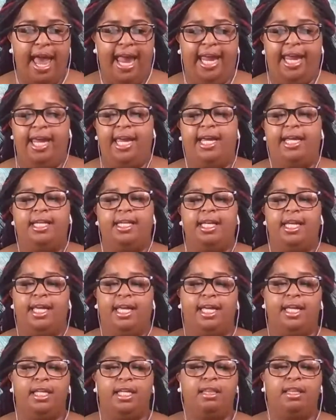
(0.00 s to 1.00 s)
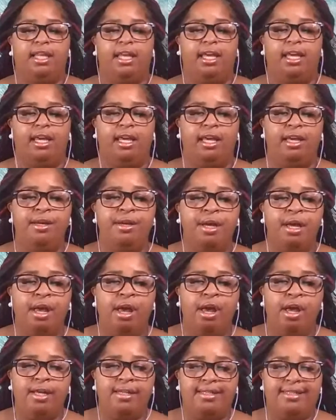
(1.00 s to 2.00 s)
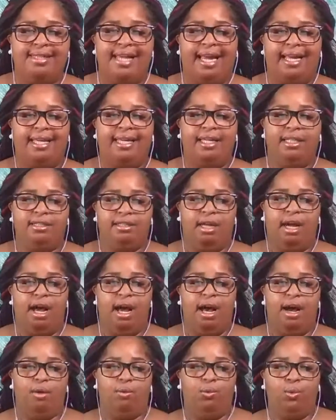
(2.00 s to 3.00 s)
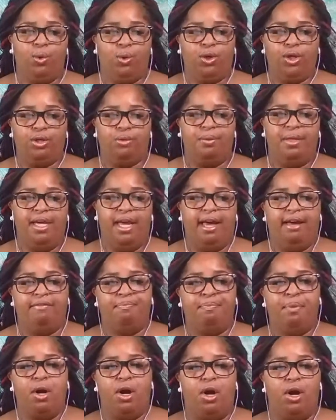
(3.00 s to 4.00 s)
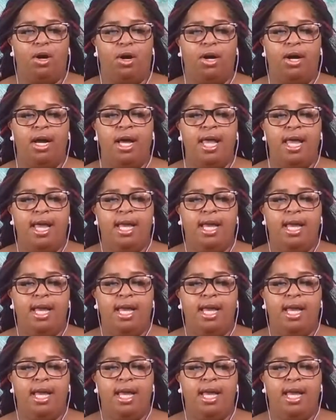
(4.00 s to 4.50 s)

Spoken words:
And in the second ward, we have Paul,